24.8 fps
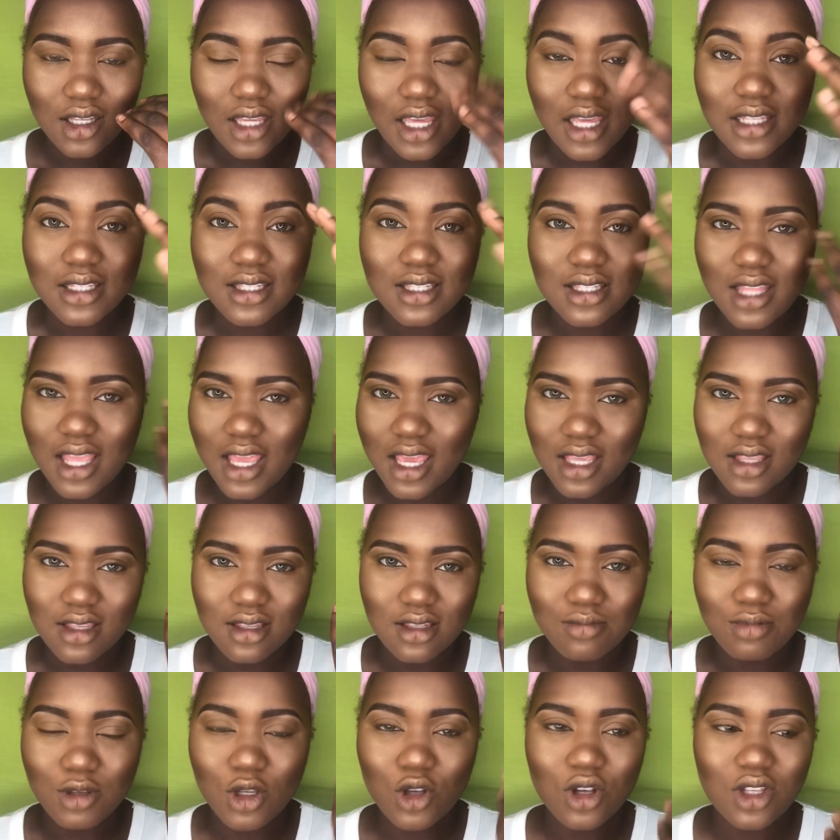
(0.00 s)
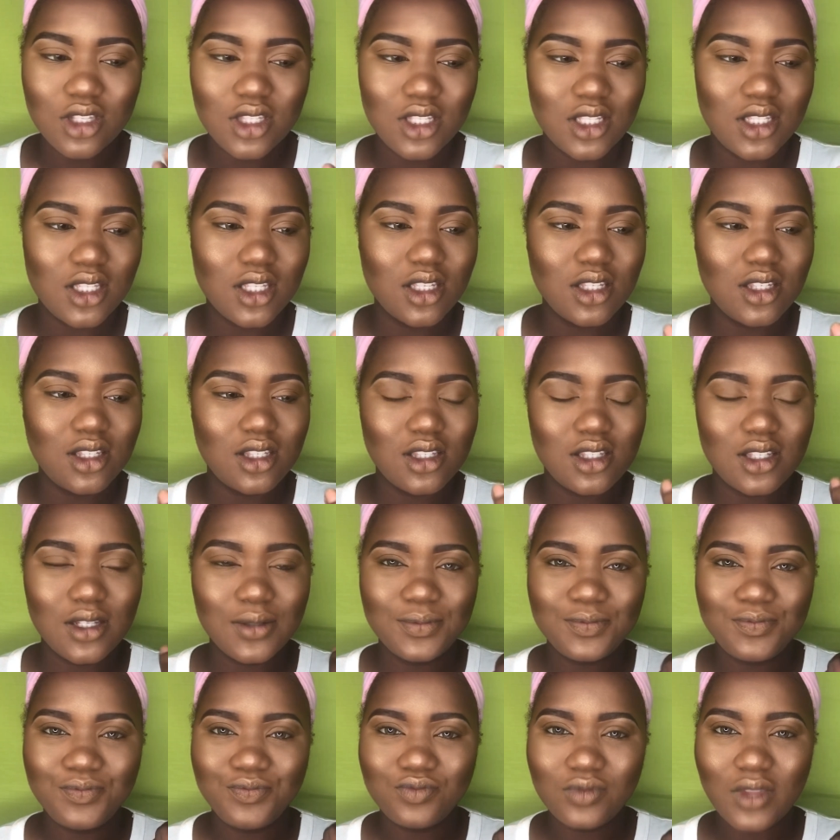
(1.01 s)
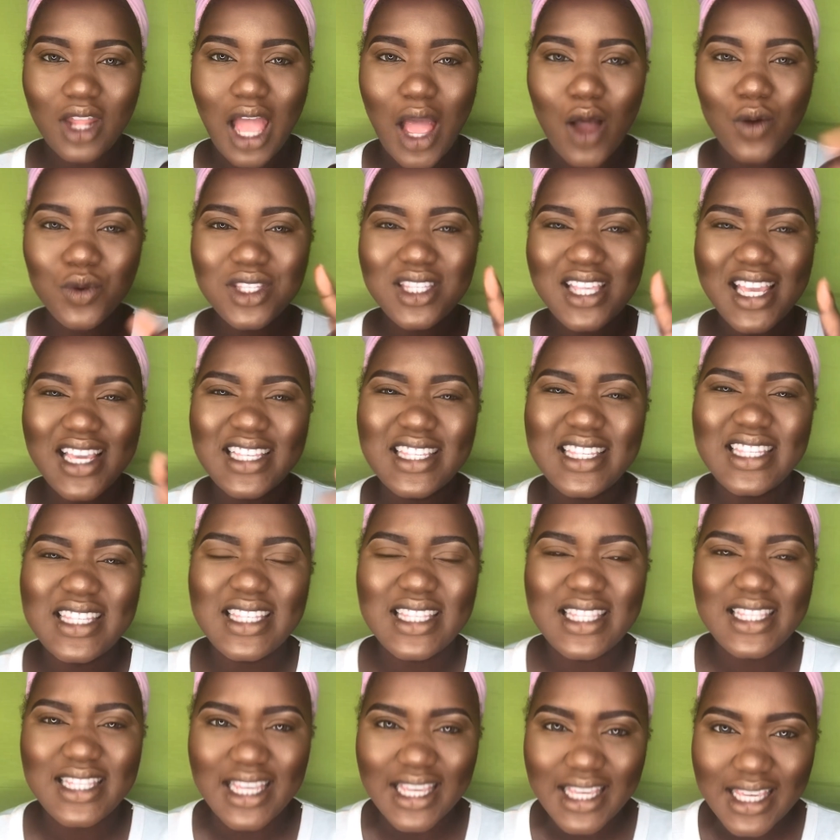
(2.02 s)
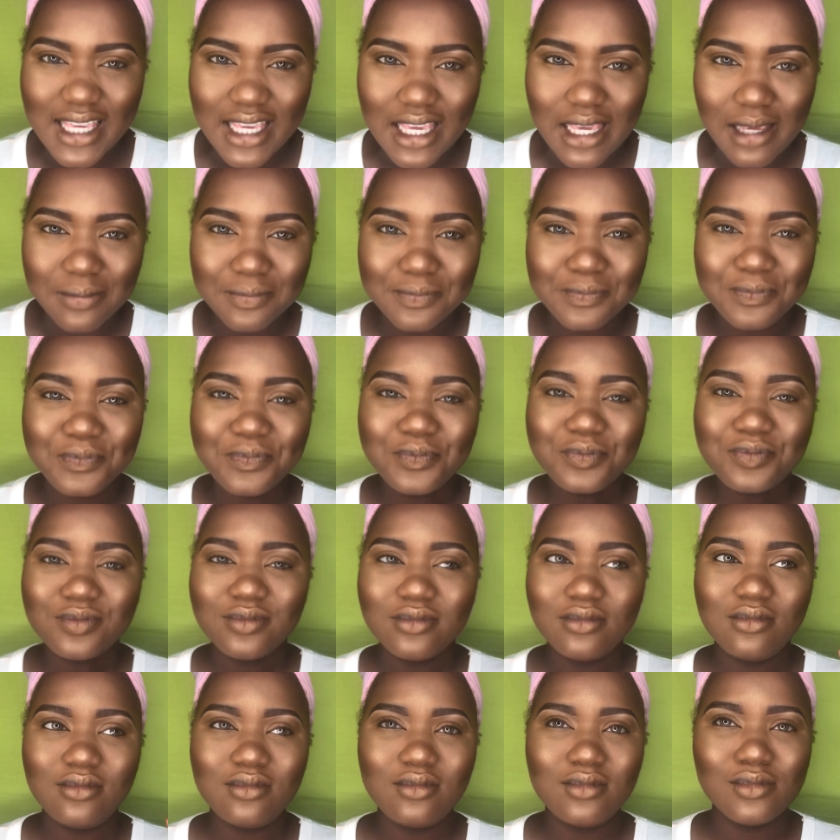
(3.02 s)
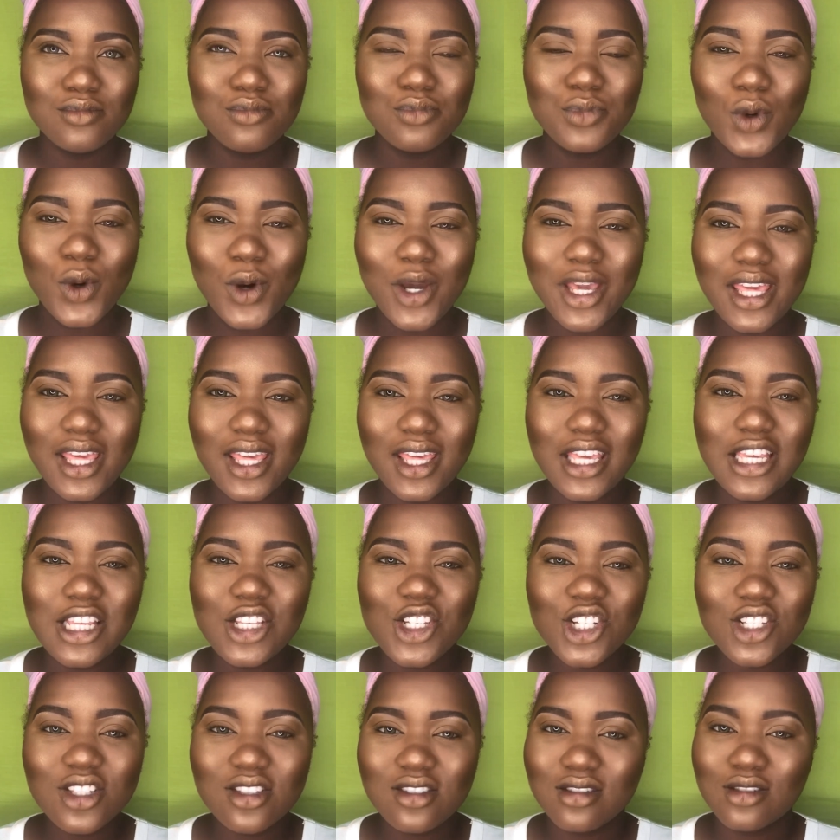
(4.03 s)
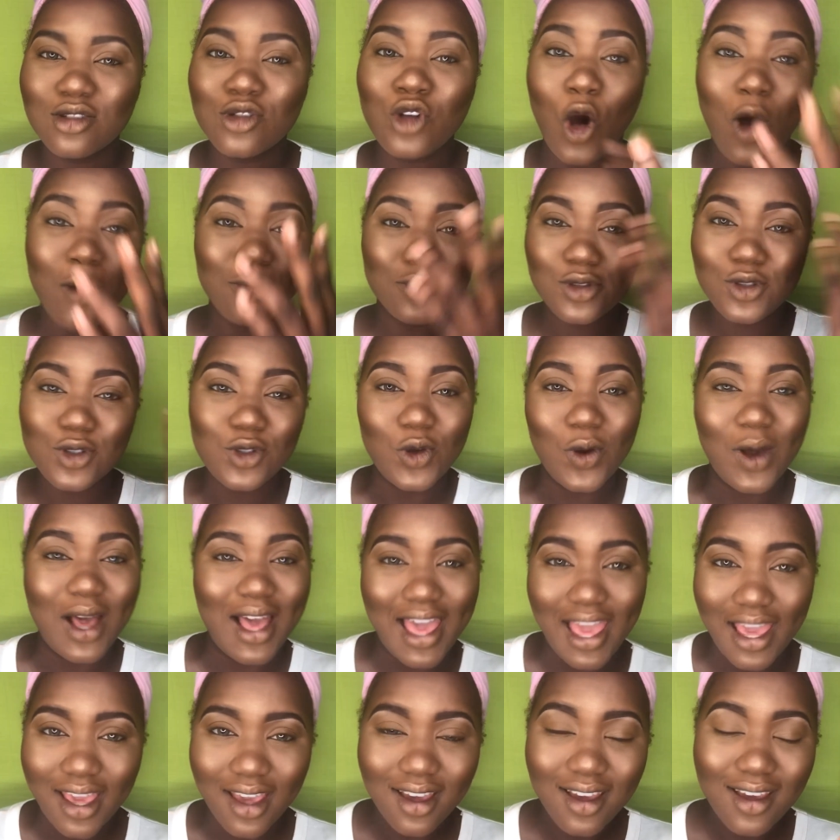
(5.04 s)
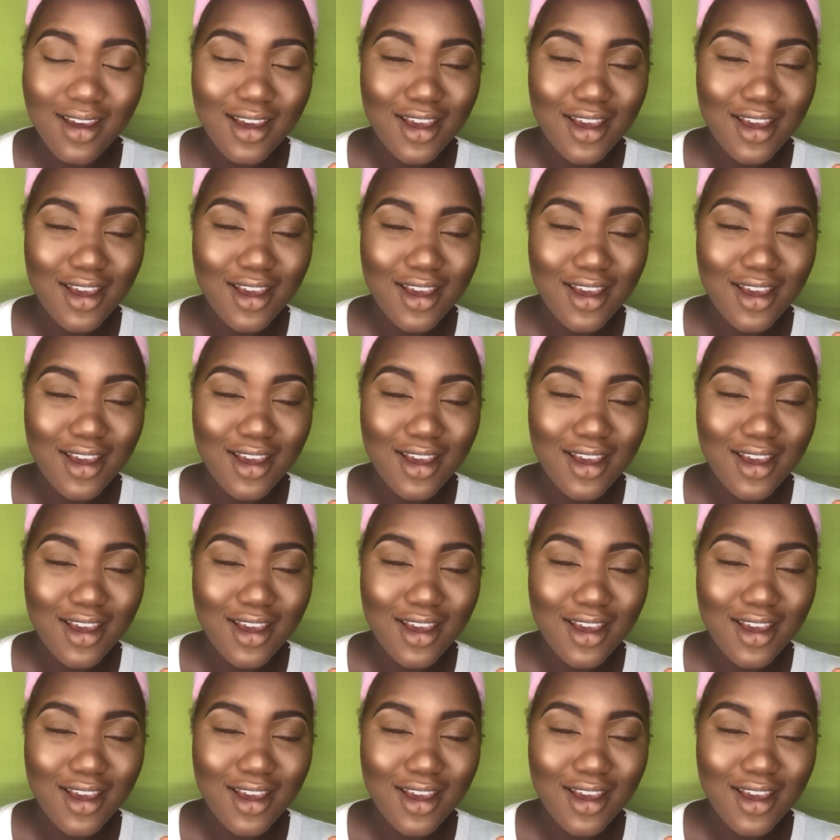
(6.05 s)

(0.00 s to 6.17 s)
It stays, because it is, I won't say it's sticky, but it just gums to your eye.